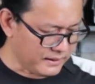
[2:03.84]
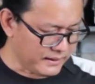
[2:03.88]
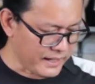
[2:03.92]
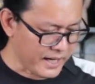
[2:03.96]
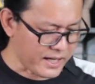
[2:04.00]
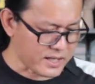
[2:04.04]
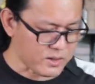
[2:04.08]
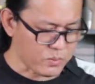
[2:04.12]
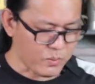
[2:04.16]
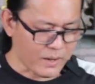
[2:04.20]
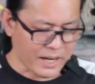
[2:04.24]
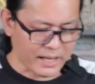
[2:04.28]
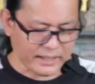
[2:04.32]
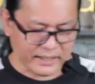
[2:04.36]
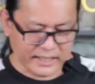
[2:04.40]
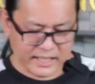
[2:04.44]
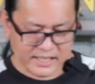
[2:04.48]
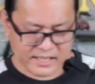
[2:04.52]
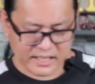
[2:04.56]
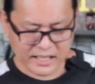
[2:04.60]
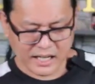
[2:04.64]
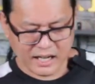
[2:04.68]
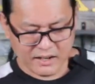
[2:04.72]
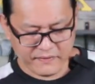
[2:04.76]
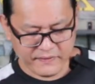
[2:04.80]
Next one
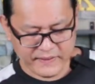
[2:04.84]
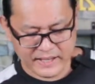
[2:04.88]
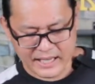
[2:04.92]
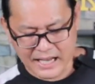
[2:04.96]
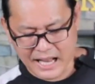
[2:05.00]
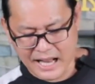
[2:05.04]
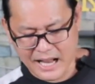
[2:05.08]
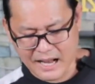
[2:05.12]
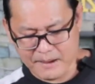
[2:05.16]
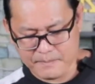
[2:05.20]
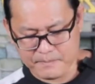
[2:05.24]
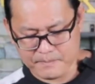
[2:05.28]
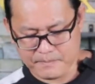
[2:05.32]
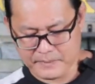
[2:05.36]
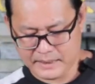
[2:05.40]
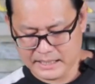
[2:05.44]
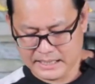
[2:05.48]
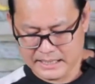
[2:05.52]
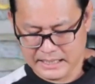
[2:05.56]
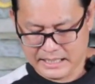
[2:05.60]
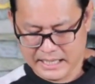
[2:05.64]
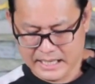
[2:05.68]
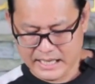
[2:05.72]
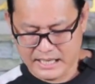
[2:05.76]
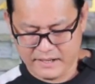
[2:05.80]
is Kaffir
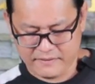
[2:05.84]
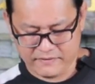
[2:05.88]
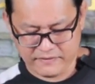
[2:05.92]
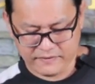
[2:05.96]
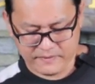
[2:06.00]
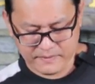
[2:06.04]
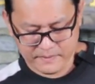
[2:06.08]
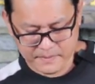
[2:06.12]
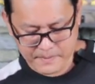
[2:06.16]
leaf.